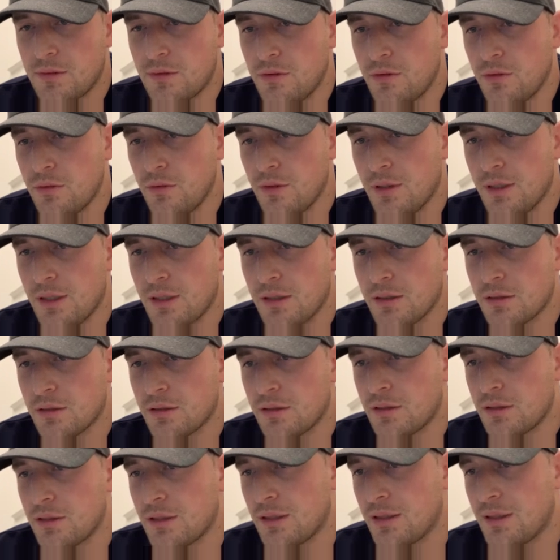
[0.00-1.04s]
2
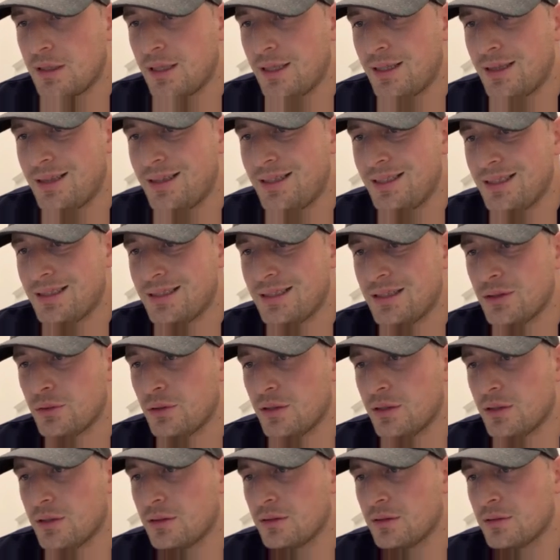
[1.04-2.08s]
ounces. I think this
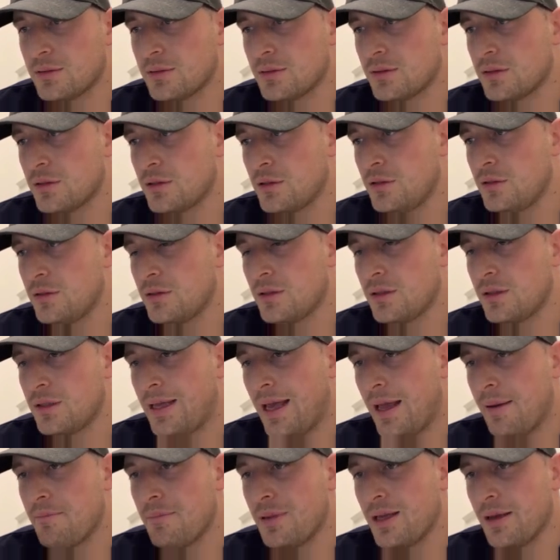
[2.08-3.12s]
one
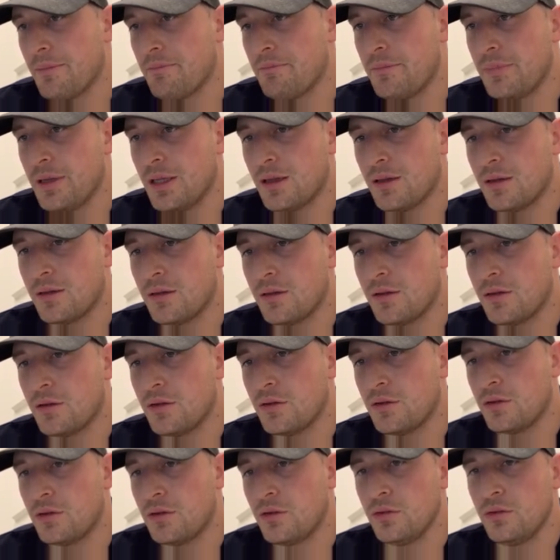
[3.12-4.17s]
can be a bit
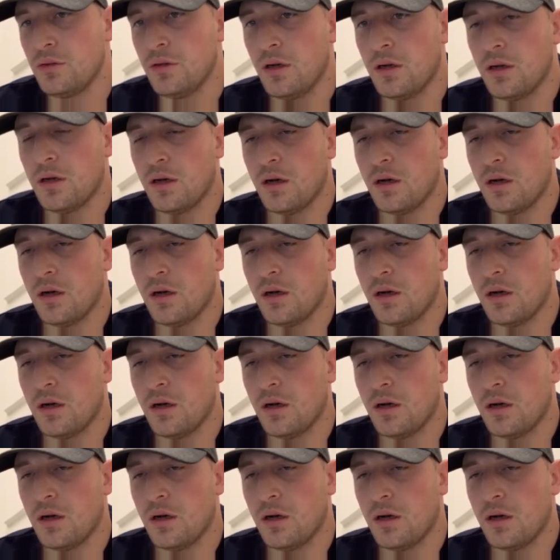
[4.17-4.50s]
too